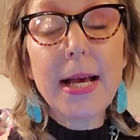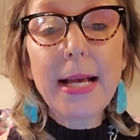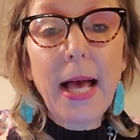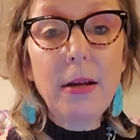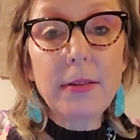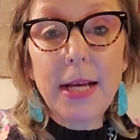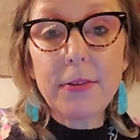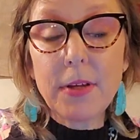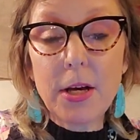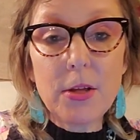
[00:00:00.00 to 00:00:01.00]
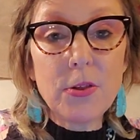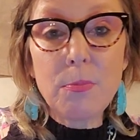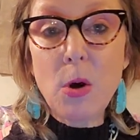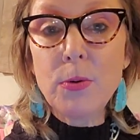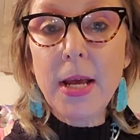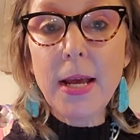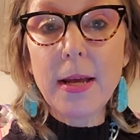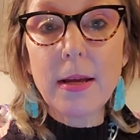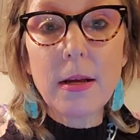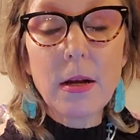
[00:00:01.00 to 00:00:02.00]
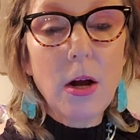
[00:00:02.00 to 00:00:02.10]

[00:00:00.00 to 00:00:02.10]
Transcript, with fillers: kind of like the, the Monet.